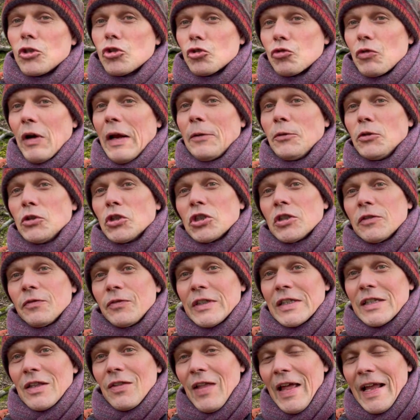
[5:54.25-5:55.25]
trousers of
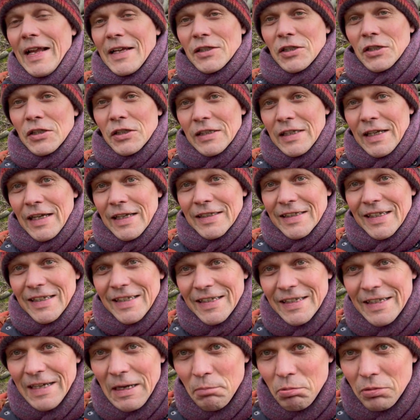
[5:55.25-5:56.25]
his legs and started
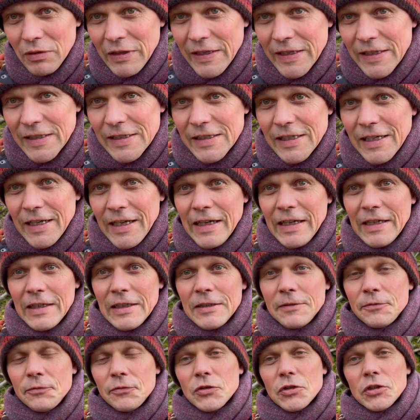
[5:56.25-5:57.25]
nibbling his
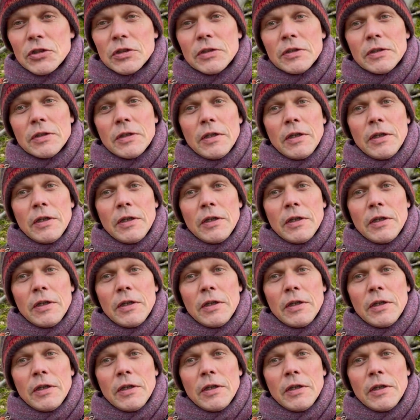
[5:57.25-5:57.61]
calves.